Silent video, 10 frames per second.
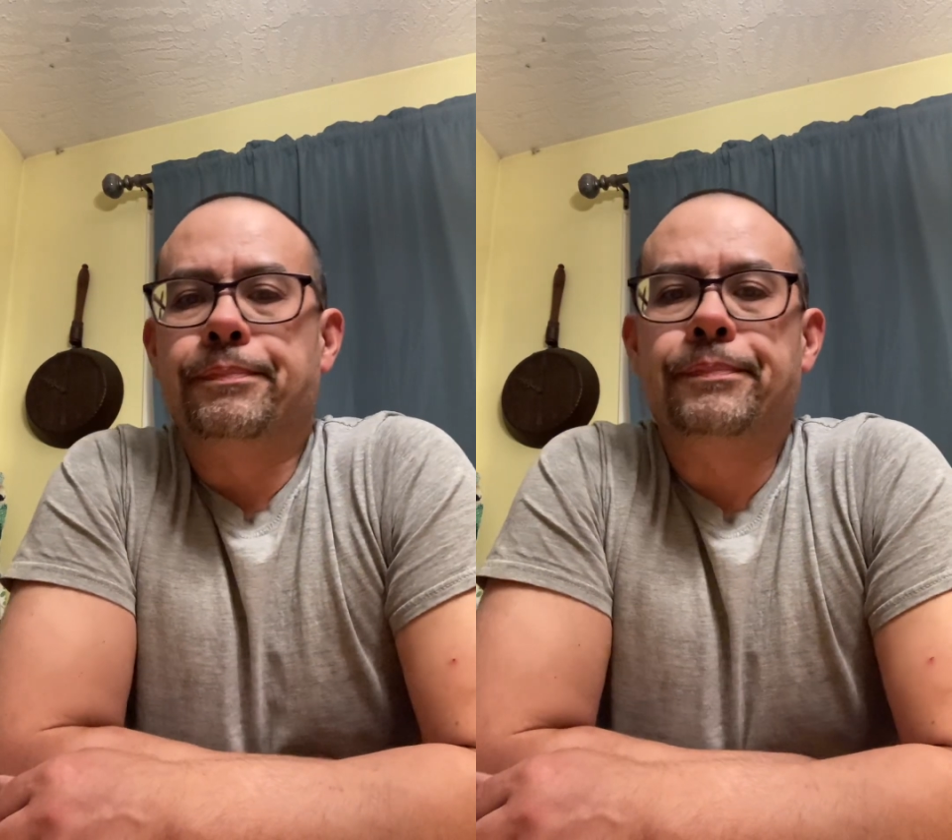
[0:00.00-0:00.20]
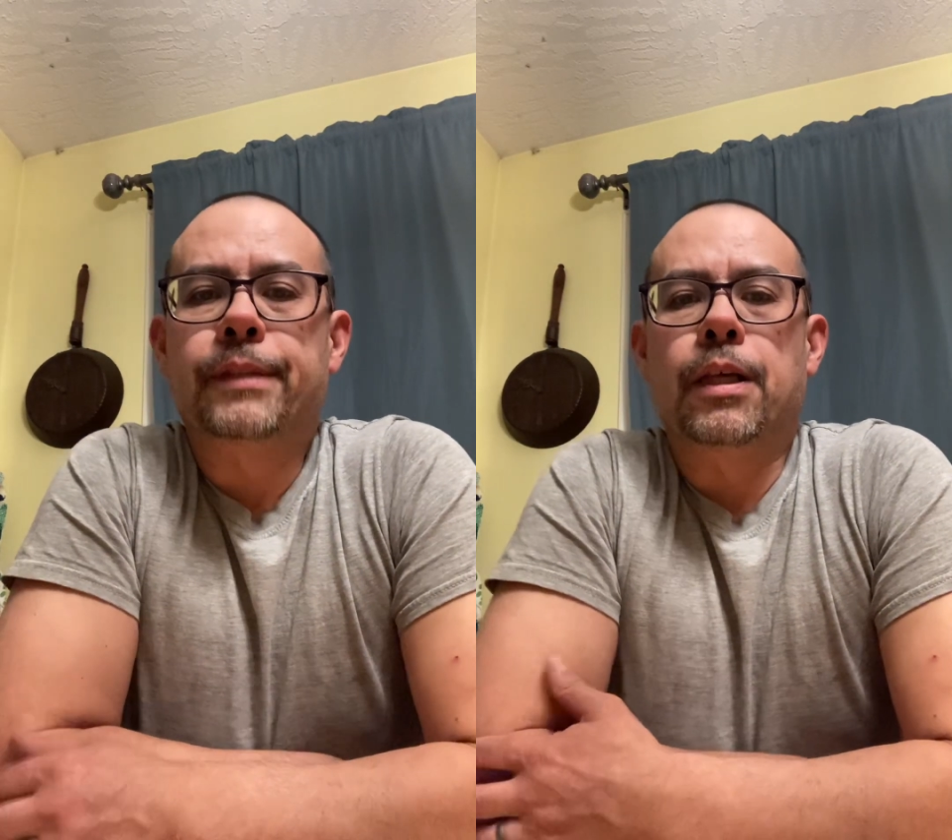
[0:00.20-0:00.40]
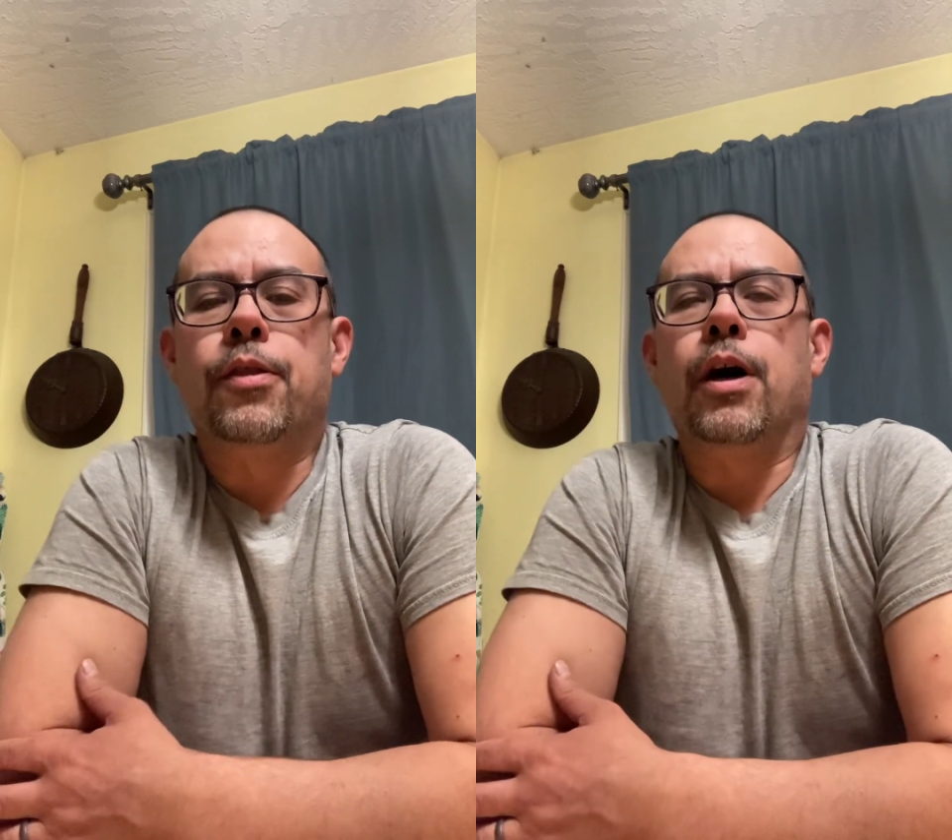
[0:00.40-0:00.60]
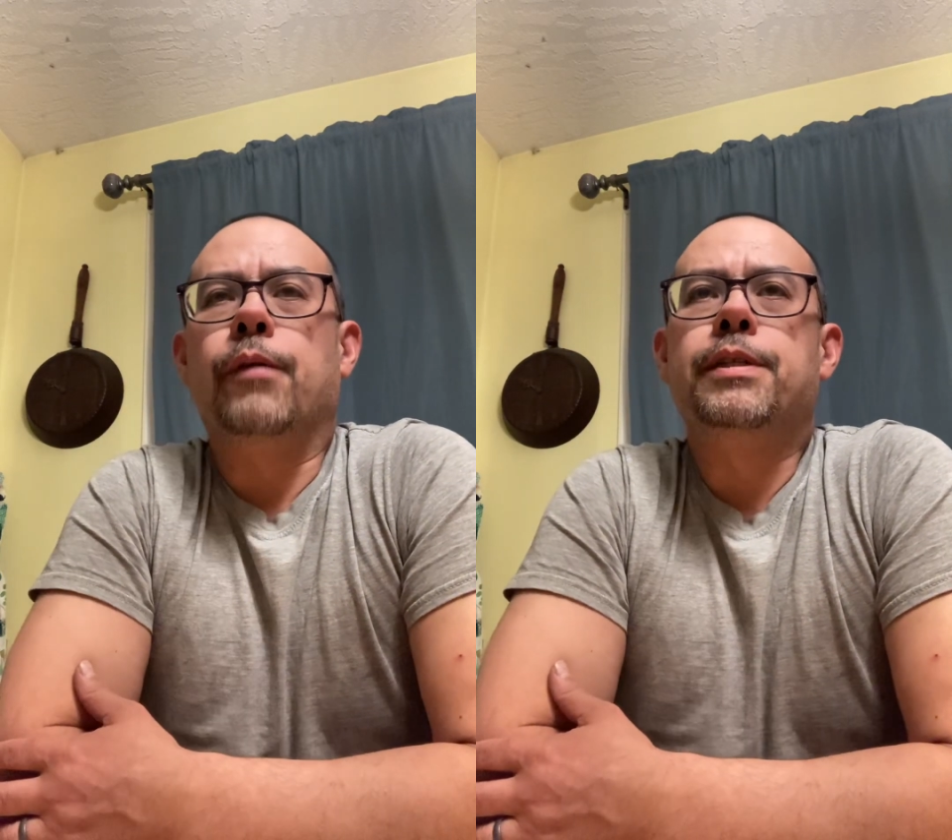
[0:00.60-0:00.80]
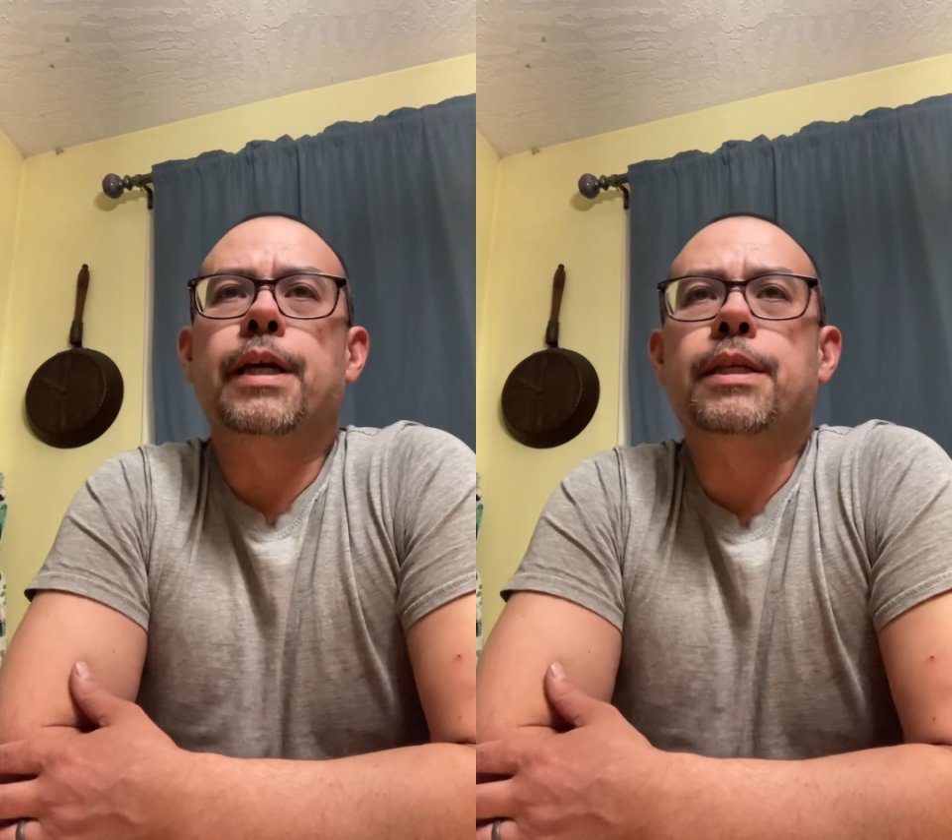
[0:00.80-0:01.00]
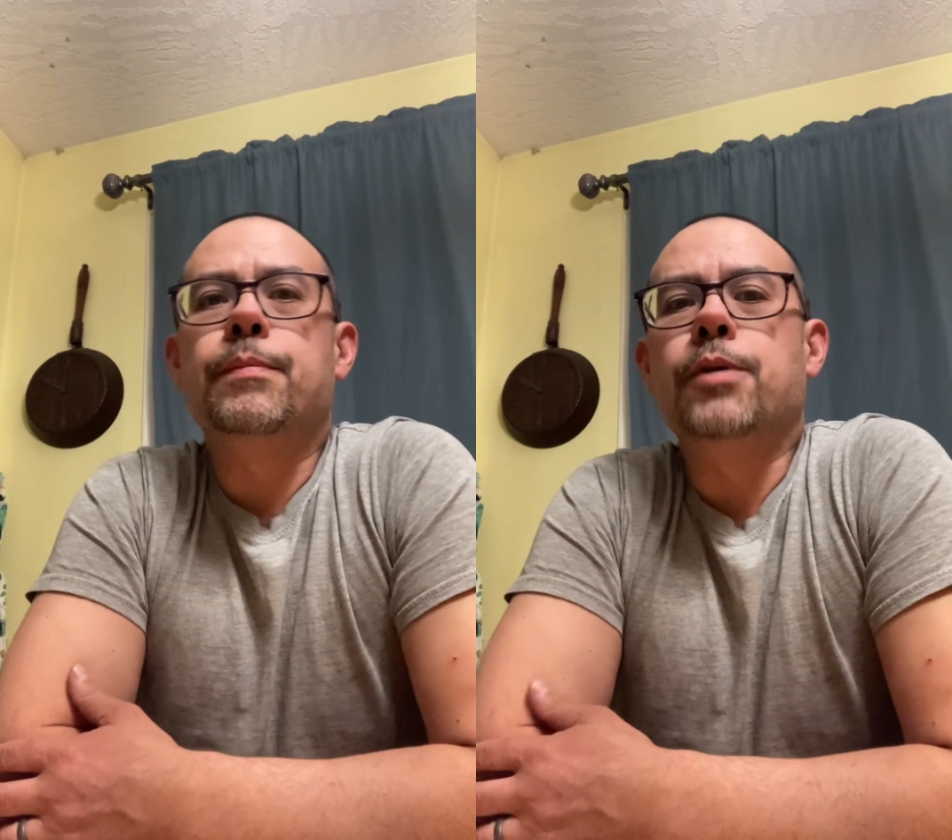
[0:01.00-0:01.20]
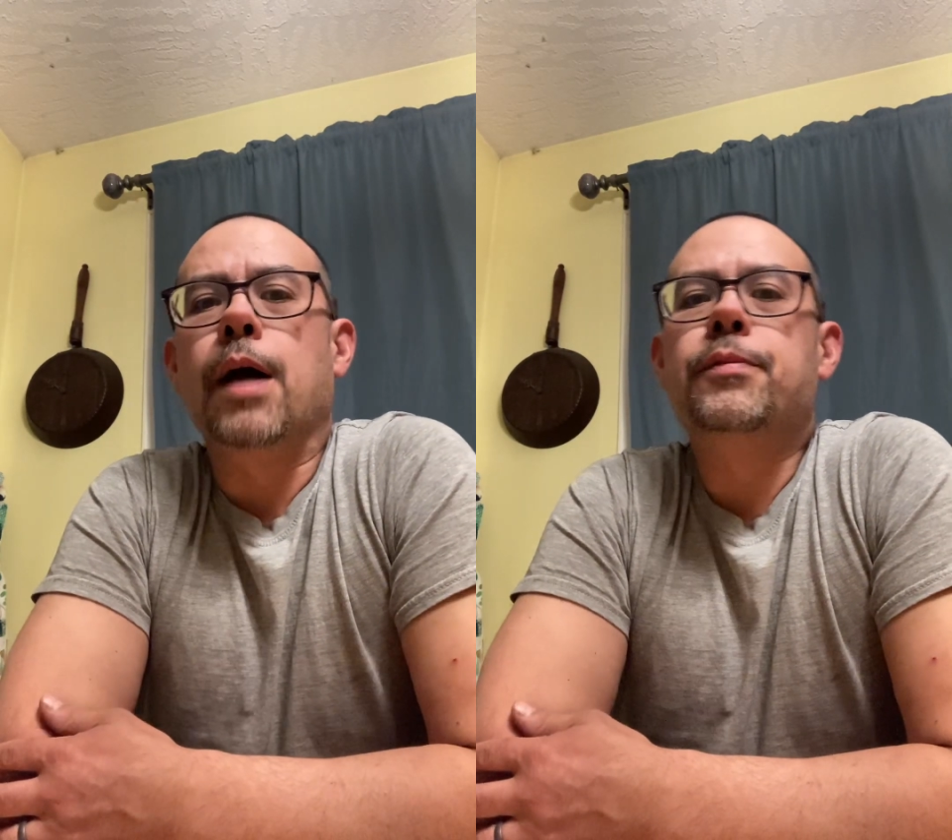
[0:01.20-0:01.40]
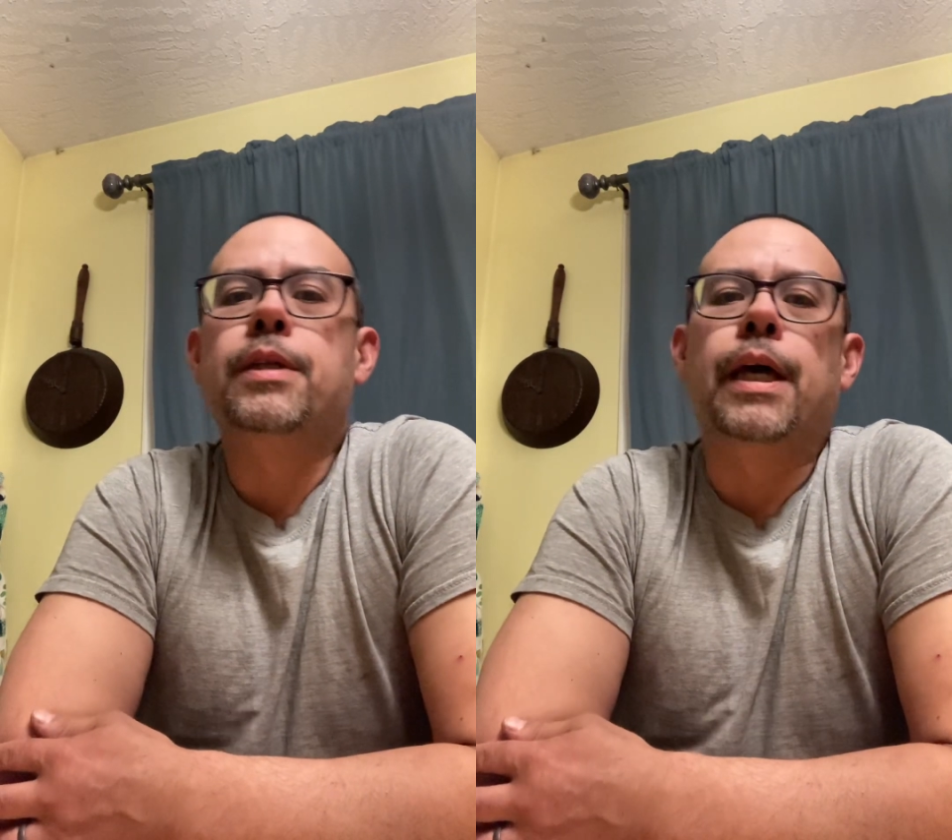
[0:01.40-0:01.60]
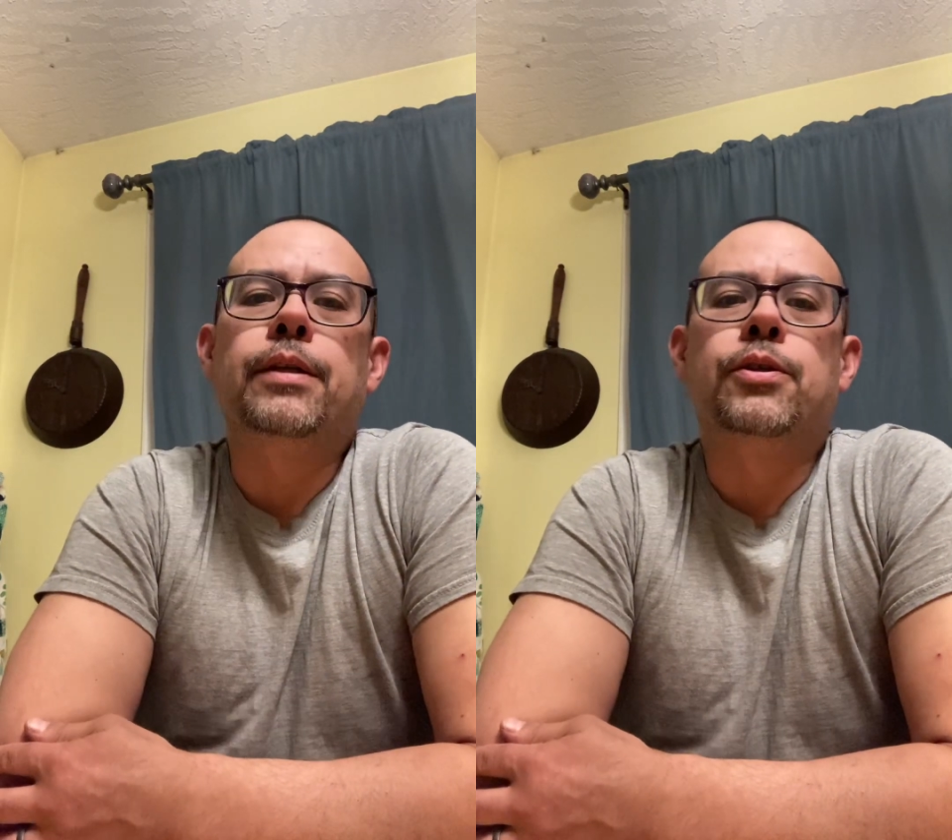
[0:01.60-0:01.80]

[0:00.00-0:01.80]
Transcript: I thought I would take some time tonight